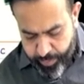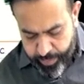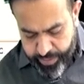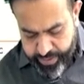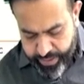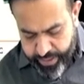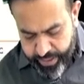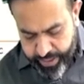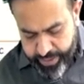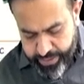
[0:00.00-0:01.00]
BBC
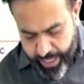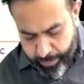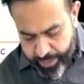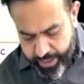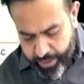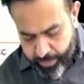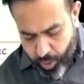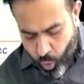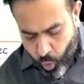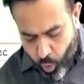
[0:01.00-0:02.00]
is applicable
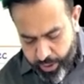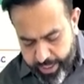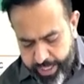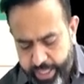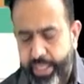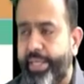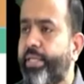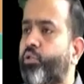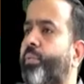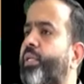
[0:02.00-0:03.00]
only in case of the